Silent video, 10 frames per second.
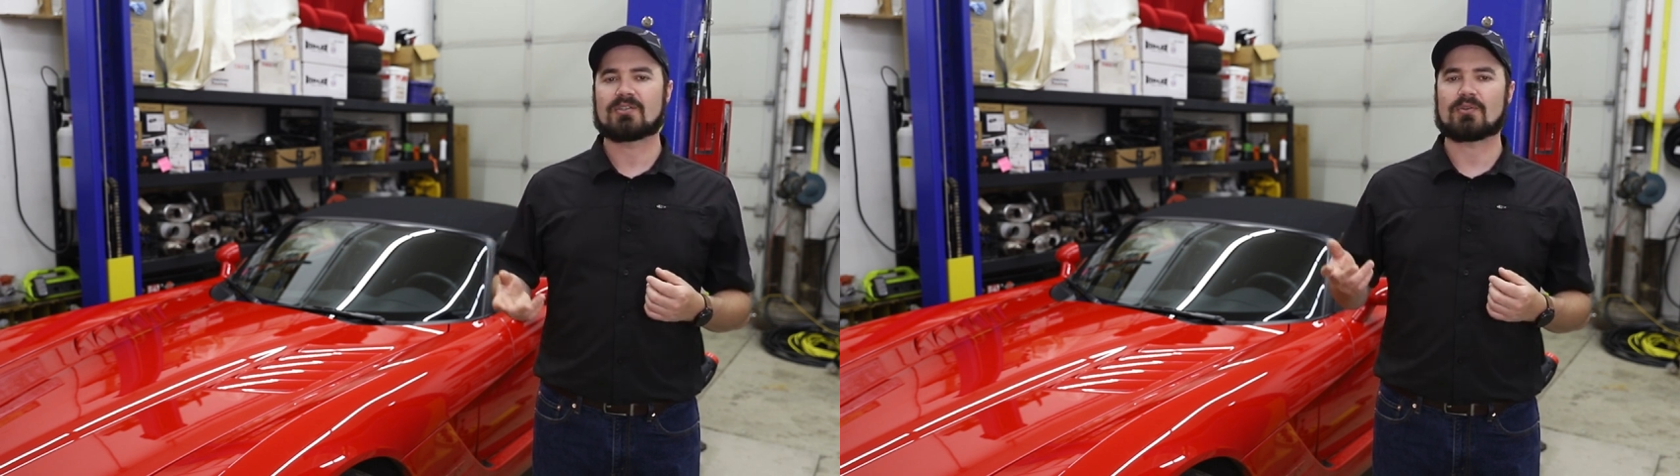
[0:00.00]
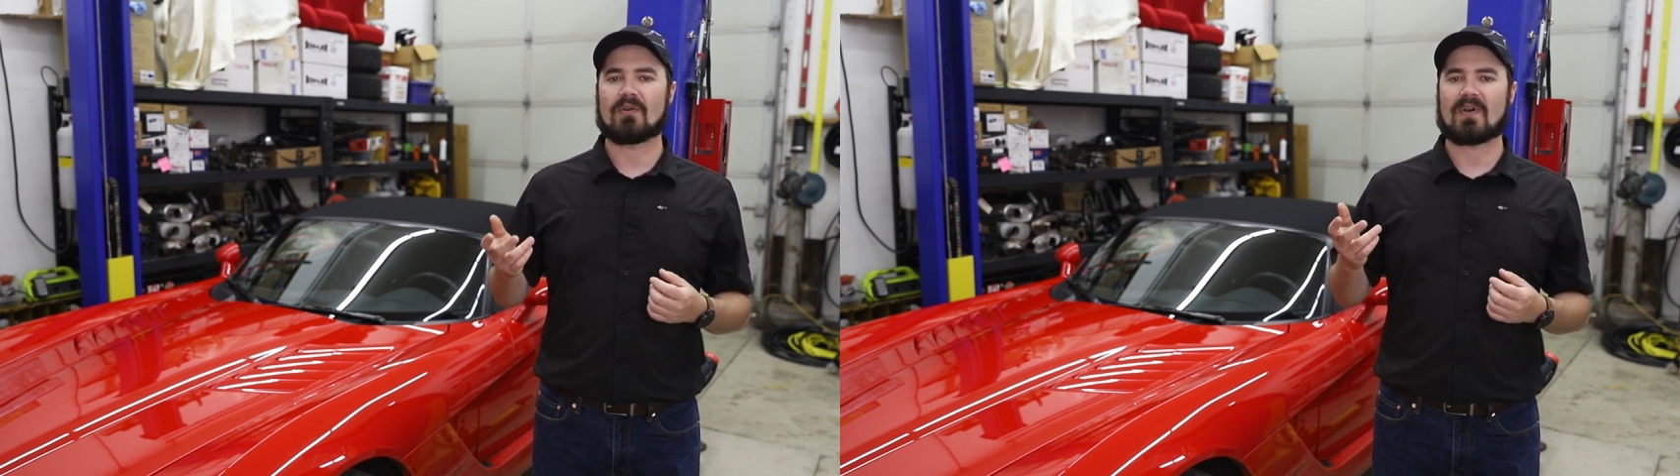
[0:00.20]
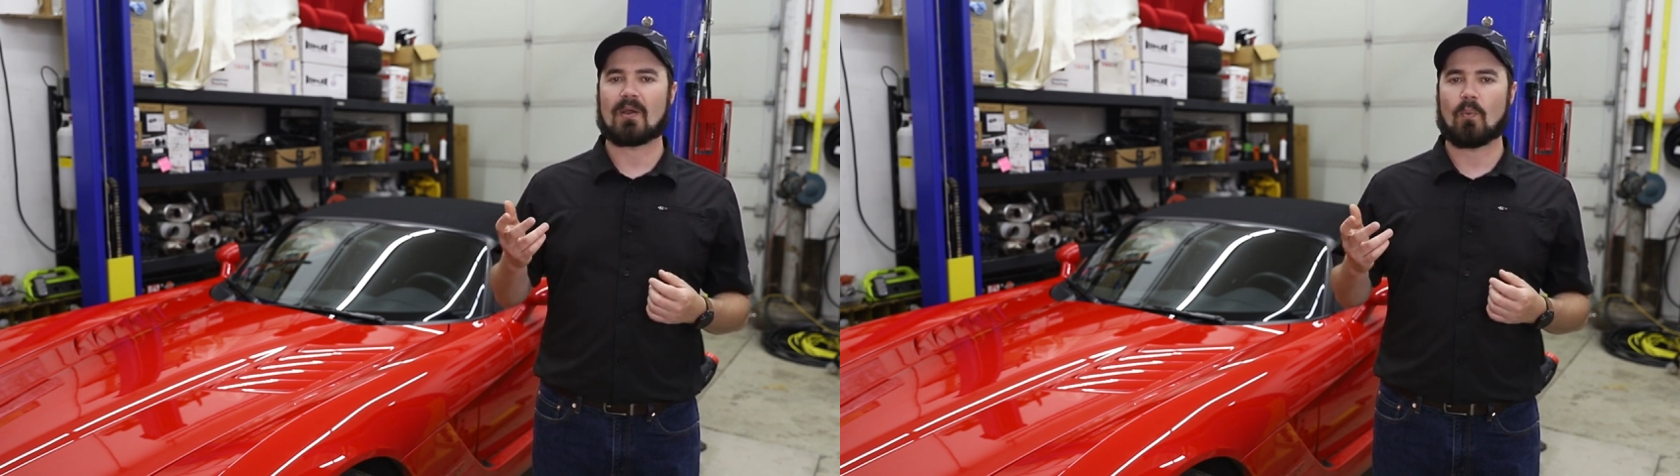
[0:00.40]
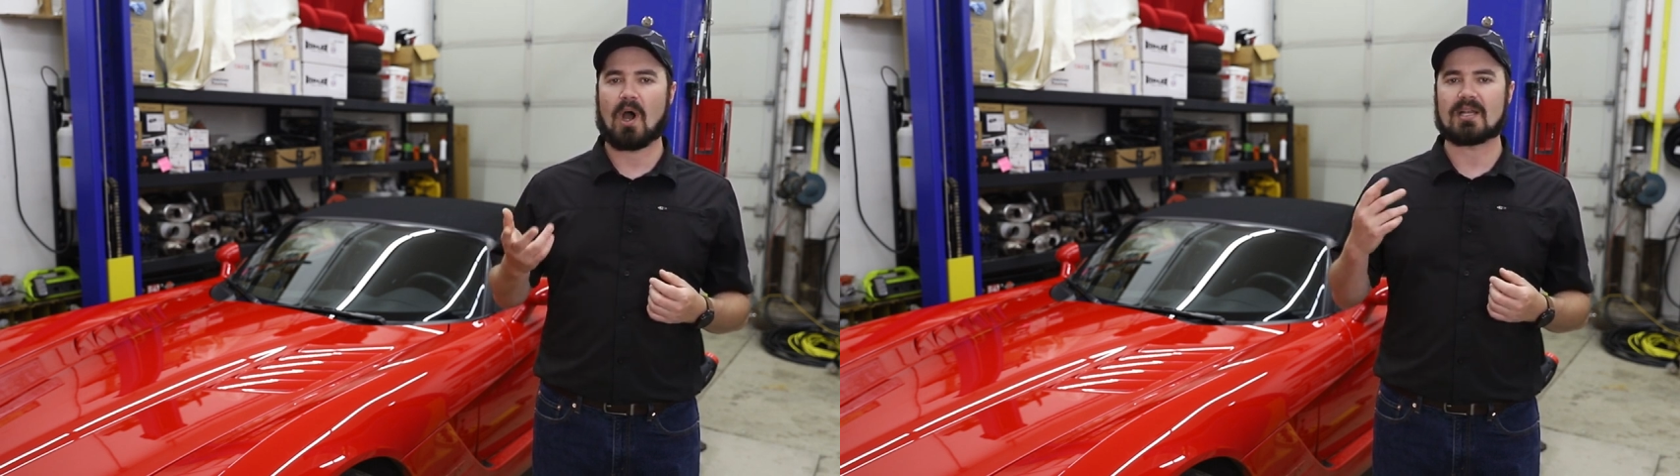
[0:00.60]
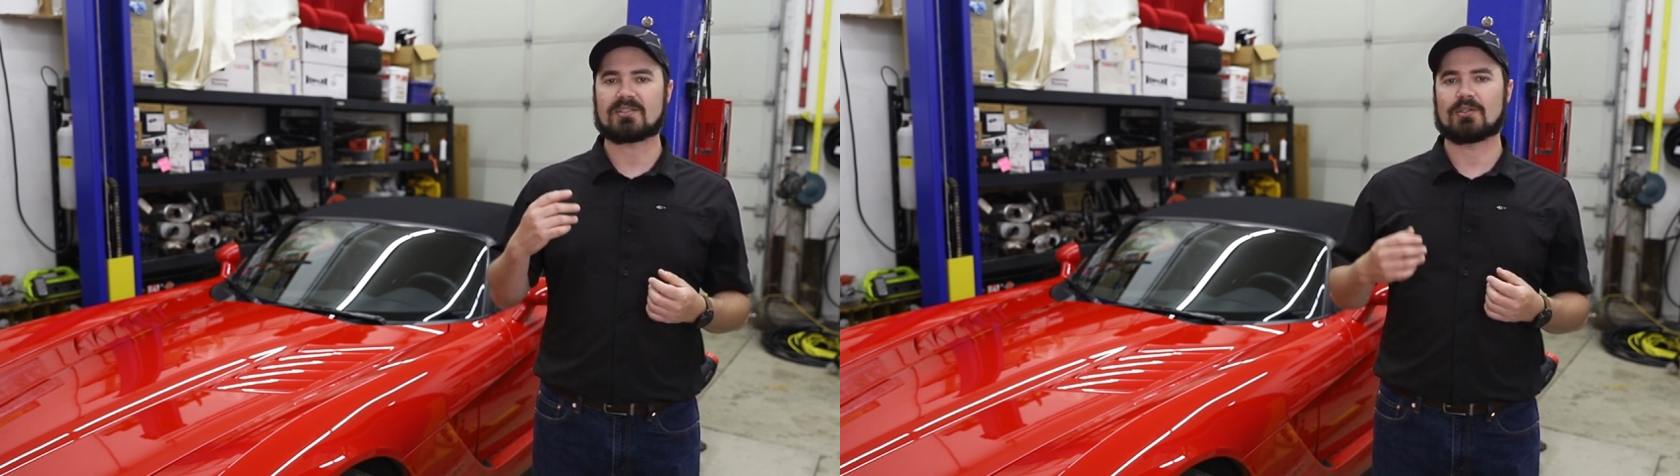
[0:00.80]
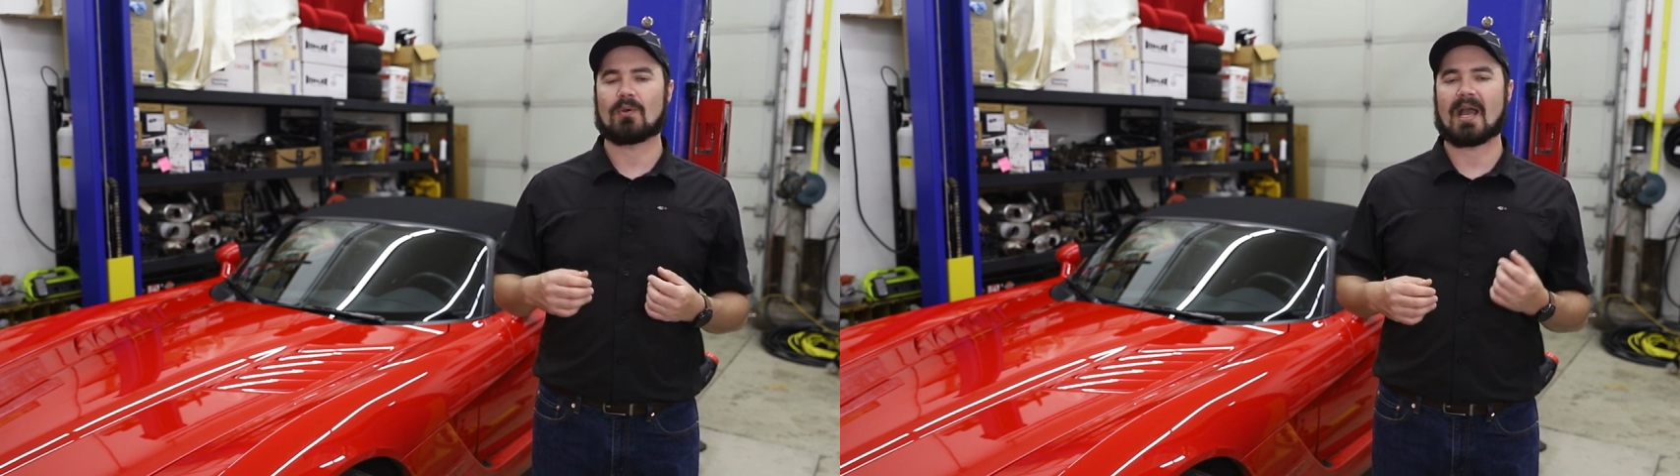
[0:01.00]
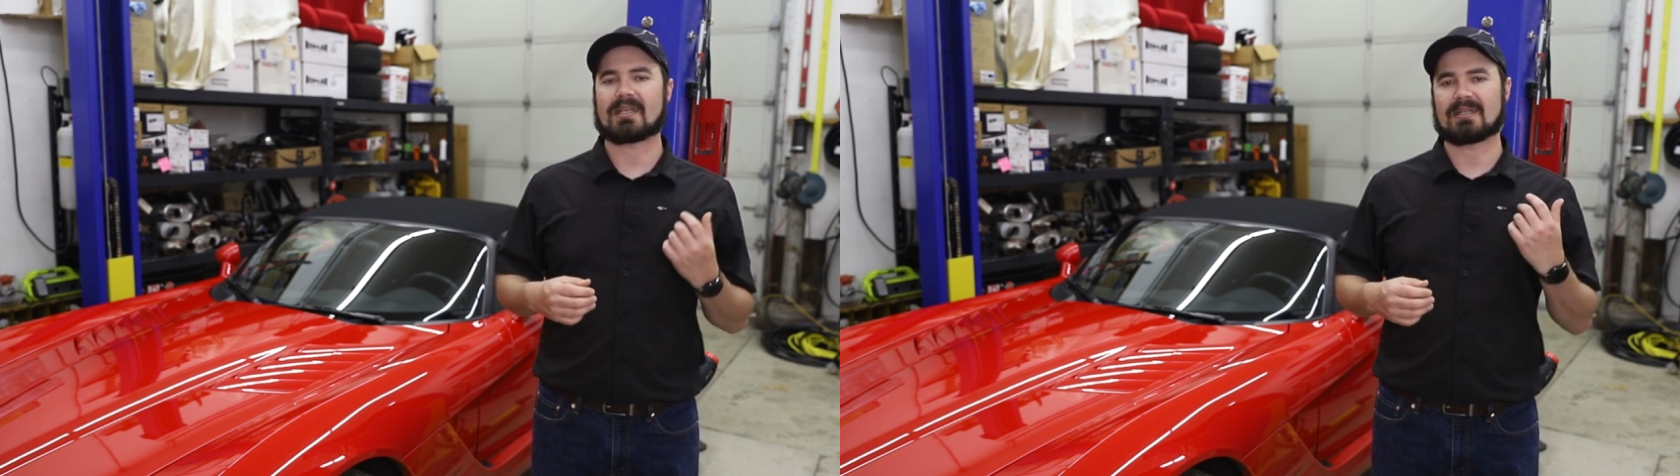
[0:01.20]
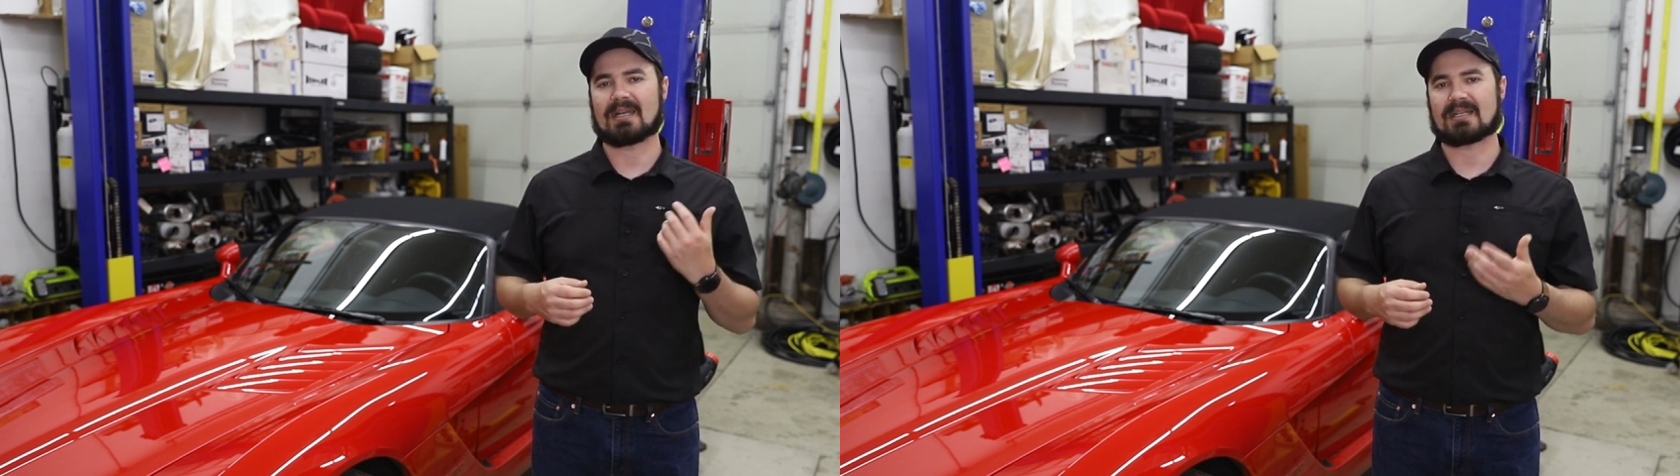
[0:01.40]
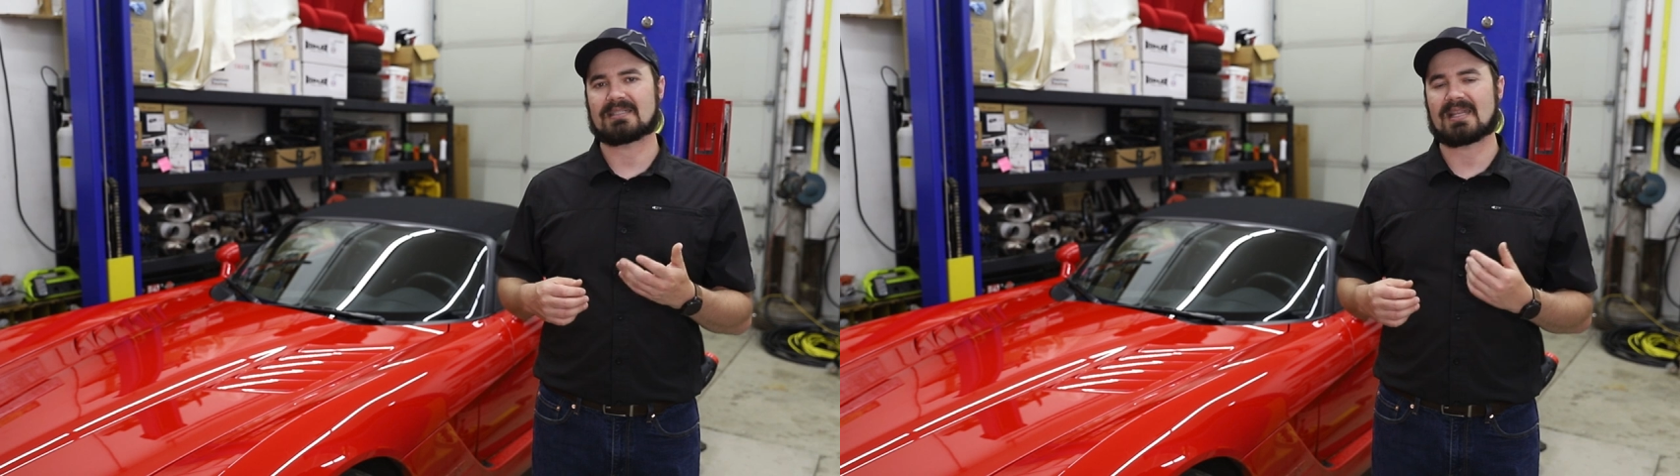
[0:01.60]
So if I want to, I can connect